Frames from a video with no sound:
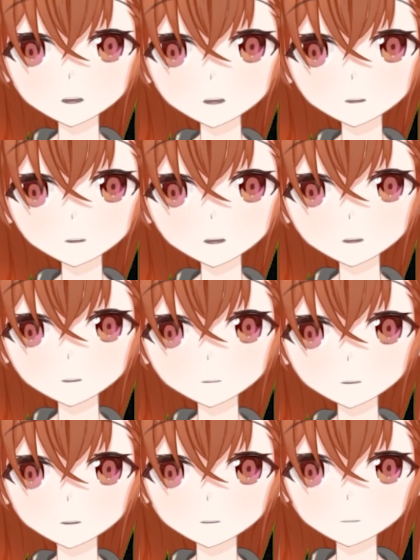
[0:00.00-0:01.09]
she draws her
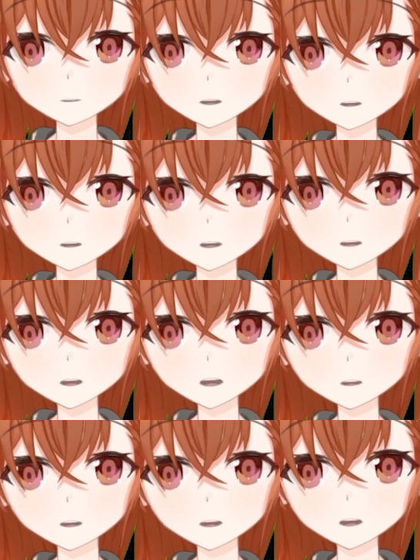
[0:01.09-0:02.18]
last breath, she
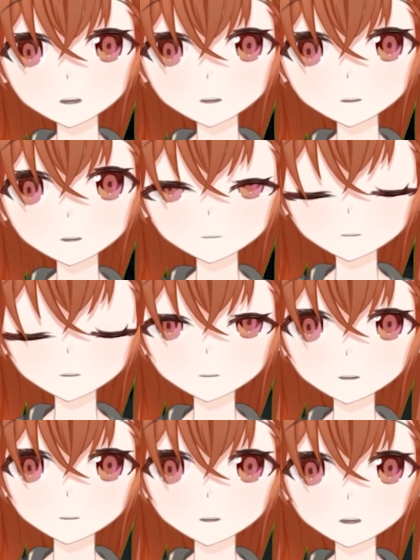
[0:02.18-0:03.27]
wishes to be able to read
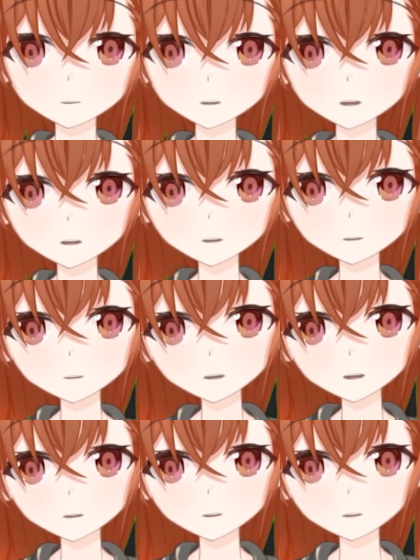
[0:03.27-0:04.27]
more books in her next